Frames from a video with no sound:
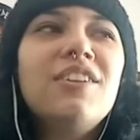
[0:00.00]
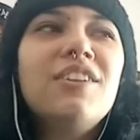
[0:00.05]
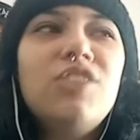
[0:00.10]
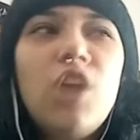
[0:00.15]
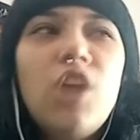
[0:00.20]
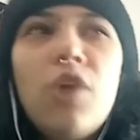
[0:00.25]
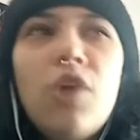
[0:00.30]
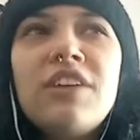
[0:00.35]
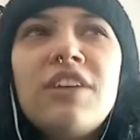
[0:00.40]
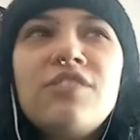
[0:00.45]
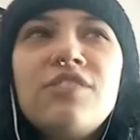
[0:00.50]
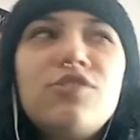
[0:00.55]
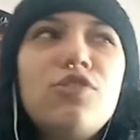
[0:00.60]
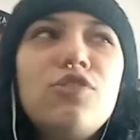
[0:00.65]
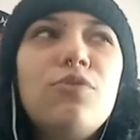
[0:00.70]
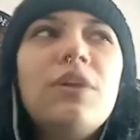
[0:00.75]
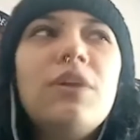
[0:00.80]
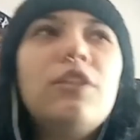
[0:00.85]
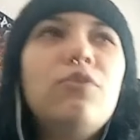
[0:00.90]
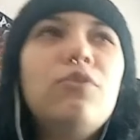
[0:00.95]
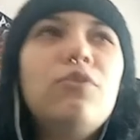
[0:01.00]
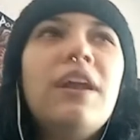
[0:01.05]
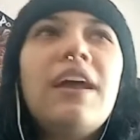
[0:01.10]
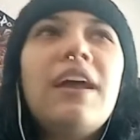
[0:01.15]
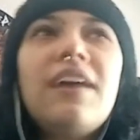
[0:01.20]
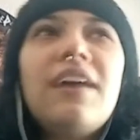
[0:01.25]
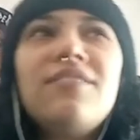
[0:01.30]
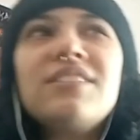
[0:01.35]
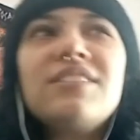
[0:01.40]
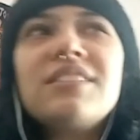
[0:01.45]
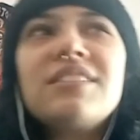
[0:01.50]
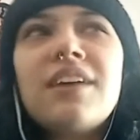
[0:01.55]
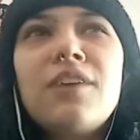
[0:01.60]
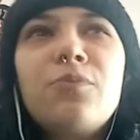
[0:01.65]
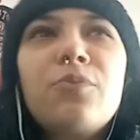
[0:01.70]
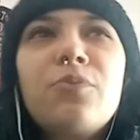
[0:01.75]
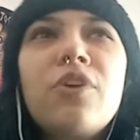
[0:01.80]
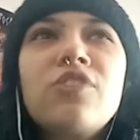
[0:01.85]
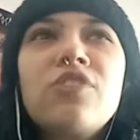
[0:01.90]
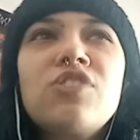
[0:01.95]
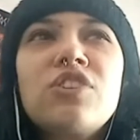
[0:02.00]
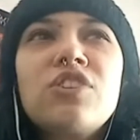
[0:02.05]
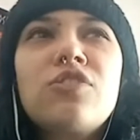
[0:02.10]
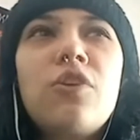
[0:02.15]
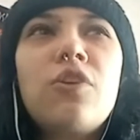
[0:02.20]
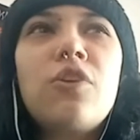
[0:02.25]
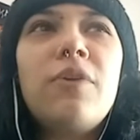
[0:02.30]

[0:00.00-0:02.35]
noticed you and Luana have a side project